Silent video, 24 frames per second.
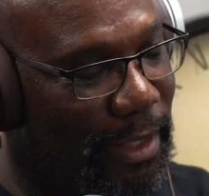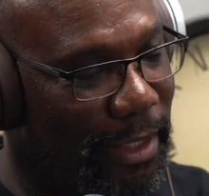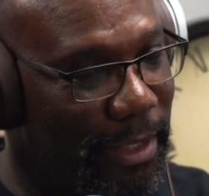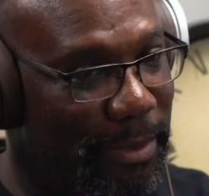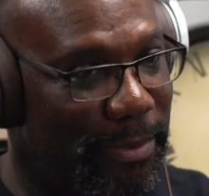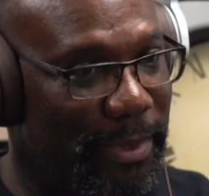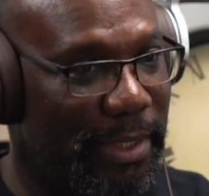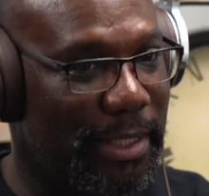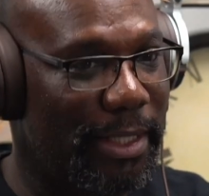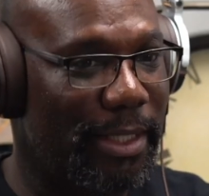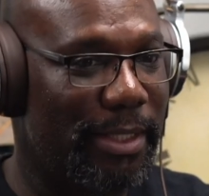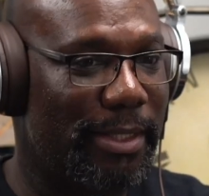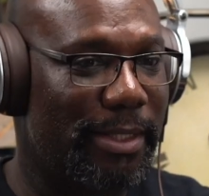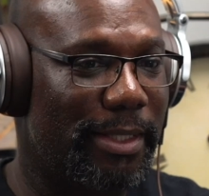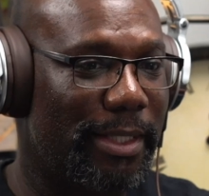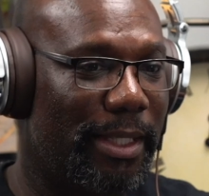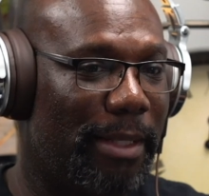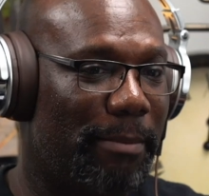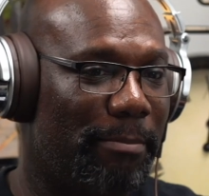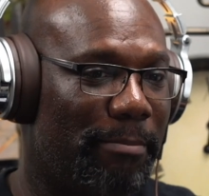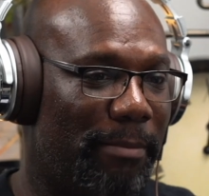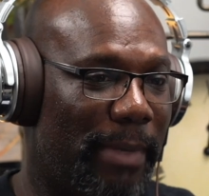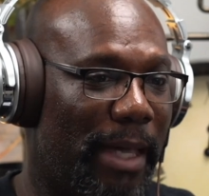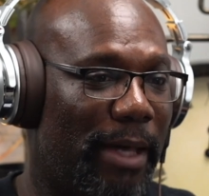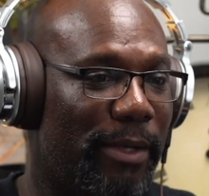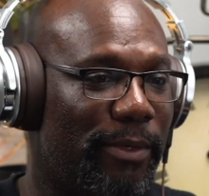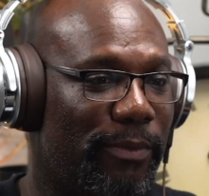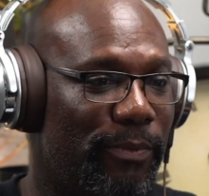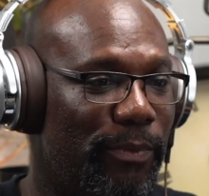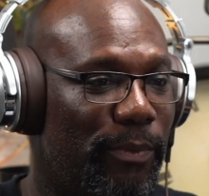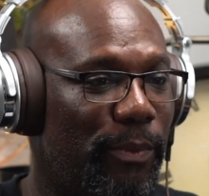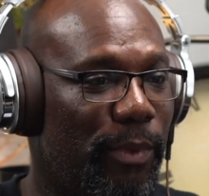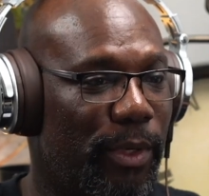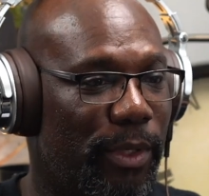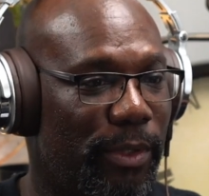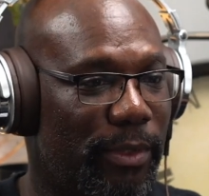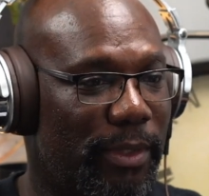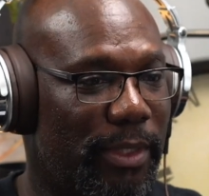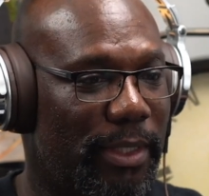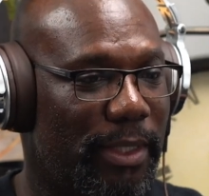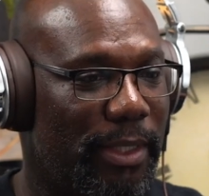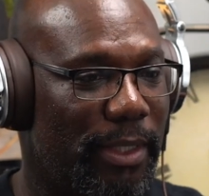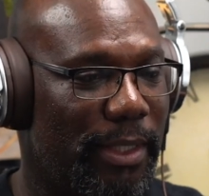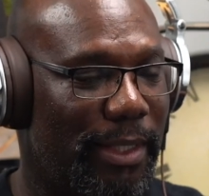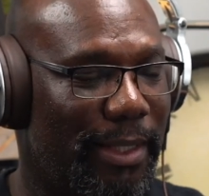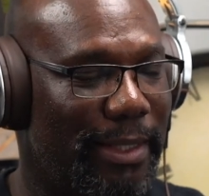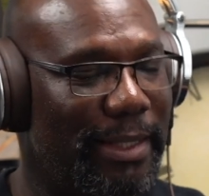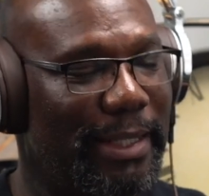Is because of the amount of
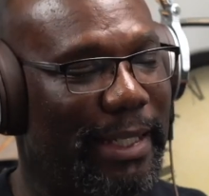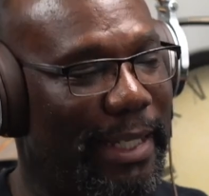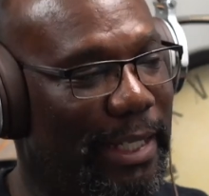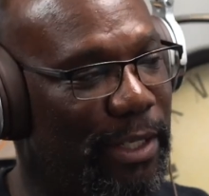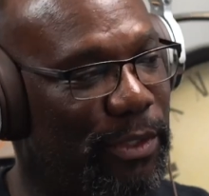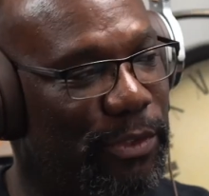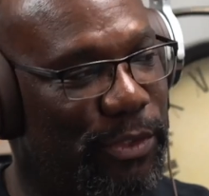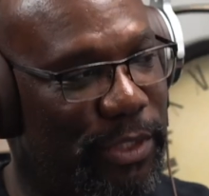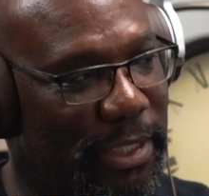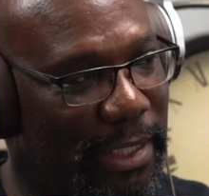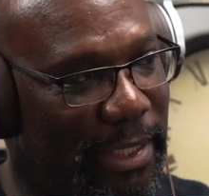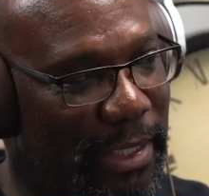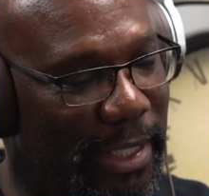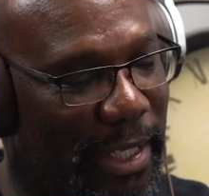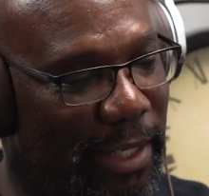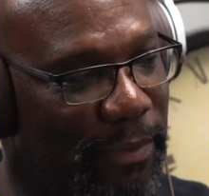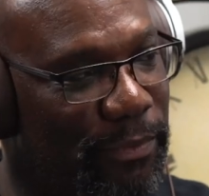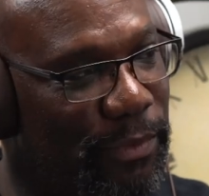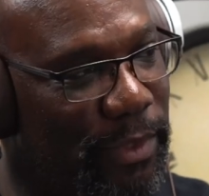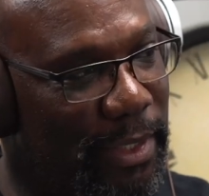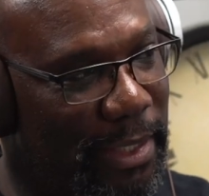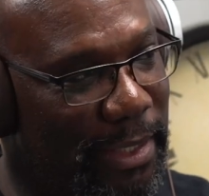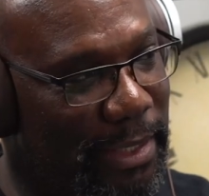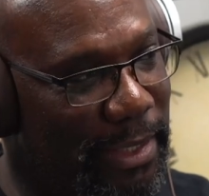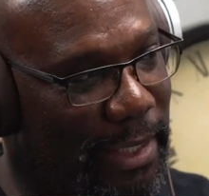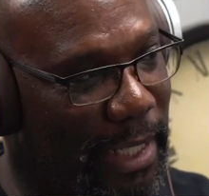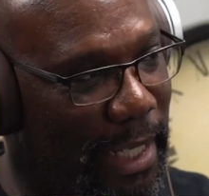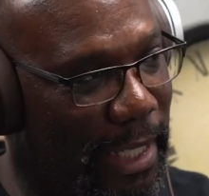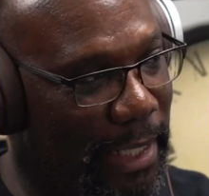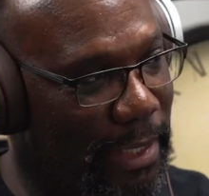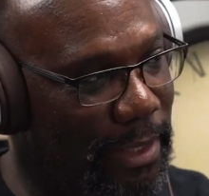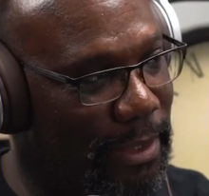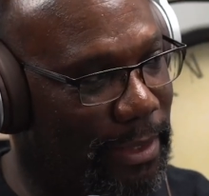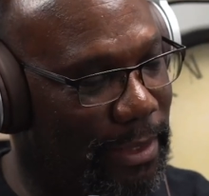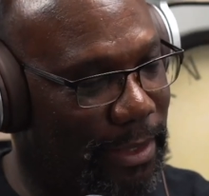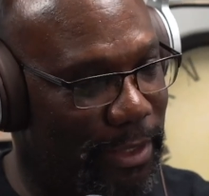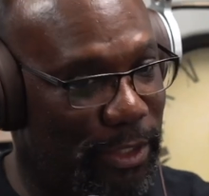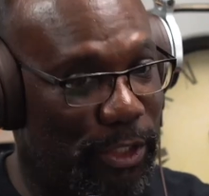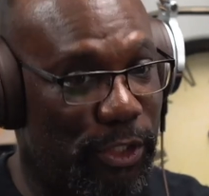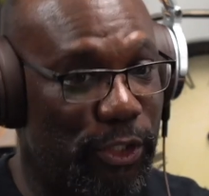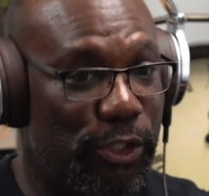work and energy and effort it takes to